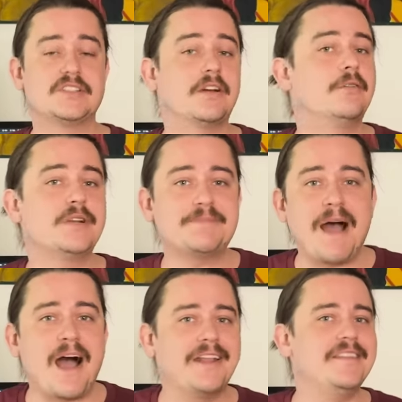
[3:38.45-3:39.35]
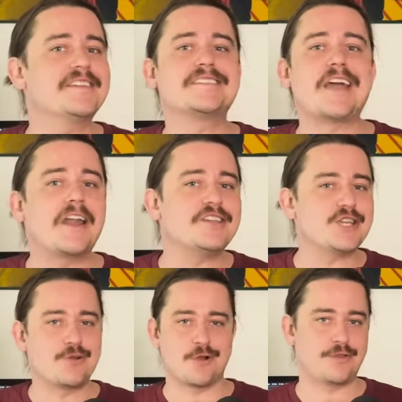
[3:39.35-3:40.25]
So what's behind the
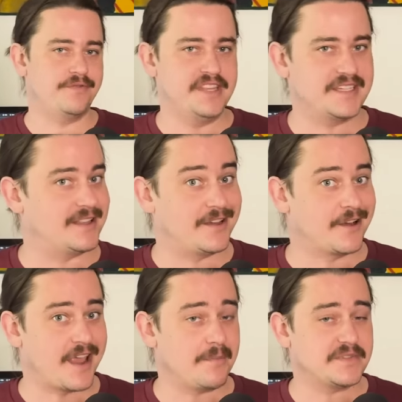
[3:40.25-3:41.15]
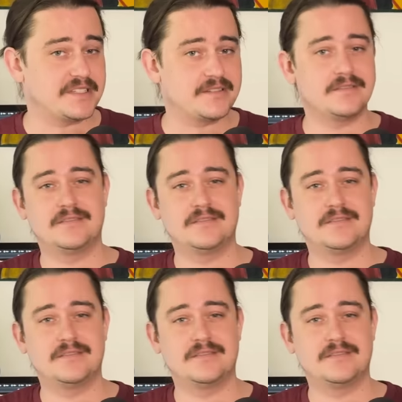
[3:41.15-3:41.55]
astonishing growth of these clicker games?